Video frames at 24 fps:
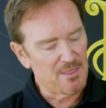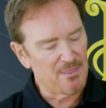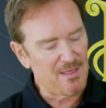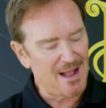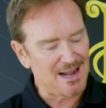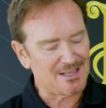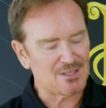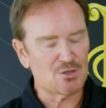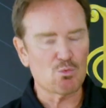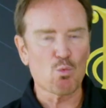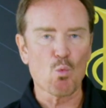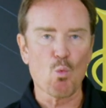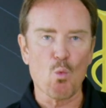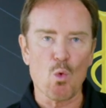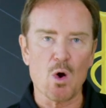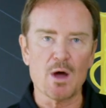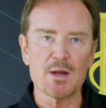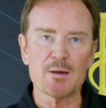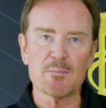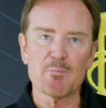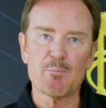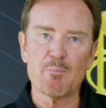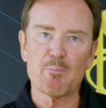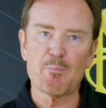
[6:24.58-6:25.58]
That's
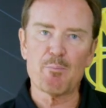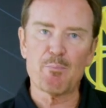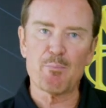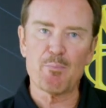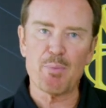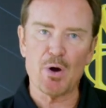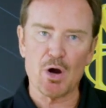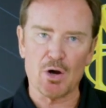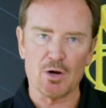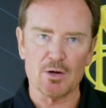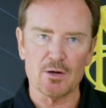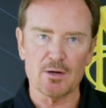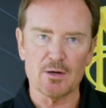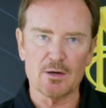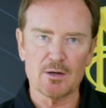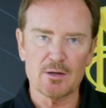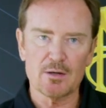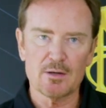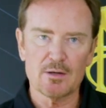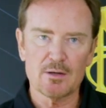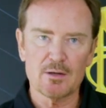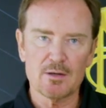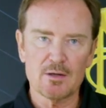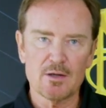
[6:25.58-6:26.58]
1 part.
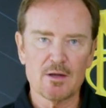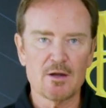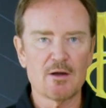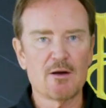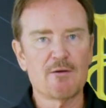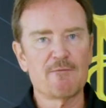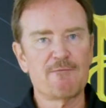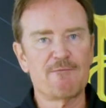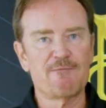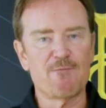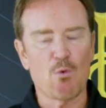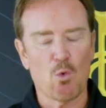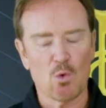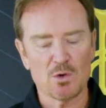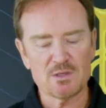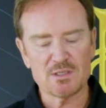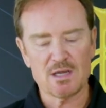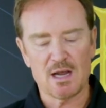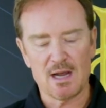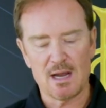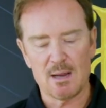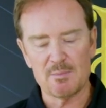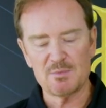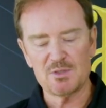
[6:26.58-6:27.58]
4
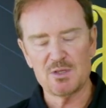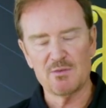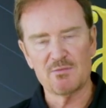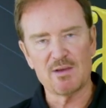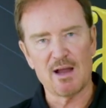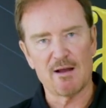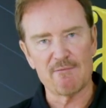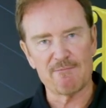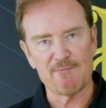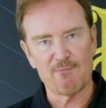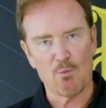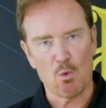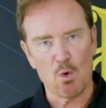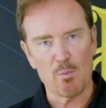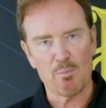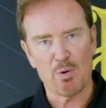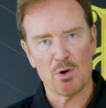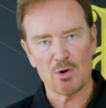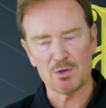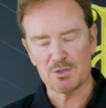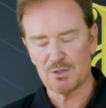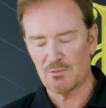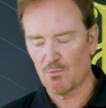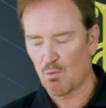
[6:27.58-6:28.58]
times, you've got 4
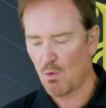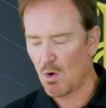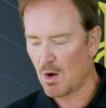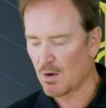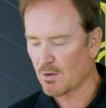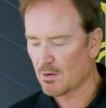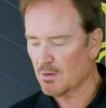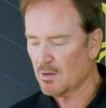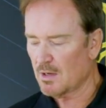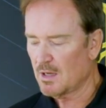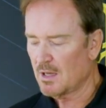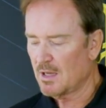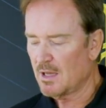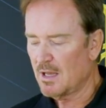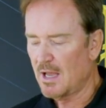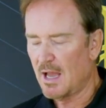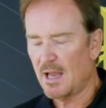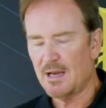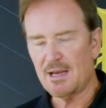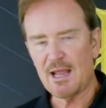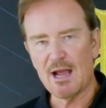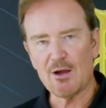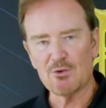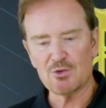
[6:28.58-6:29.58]
parts of water,
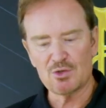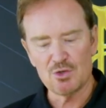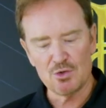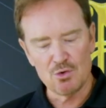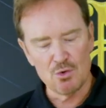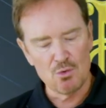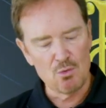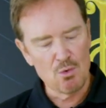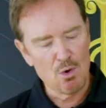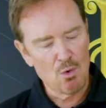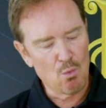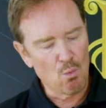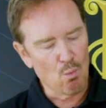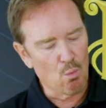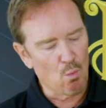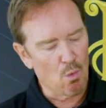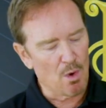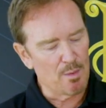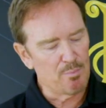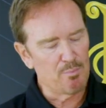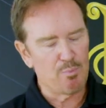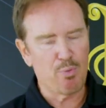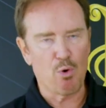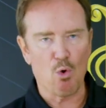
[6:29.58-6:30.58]
and now do
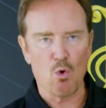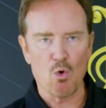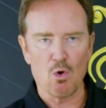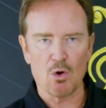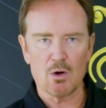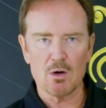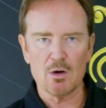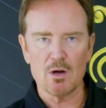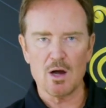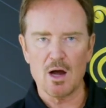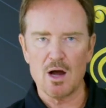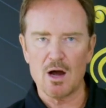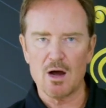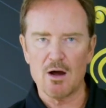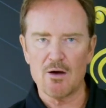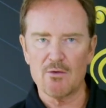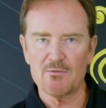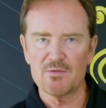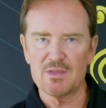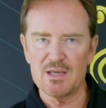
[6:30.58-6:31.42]
1 pour of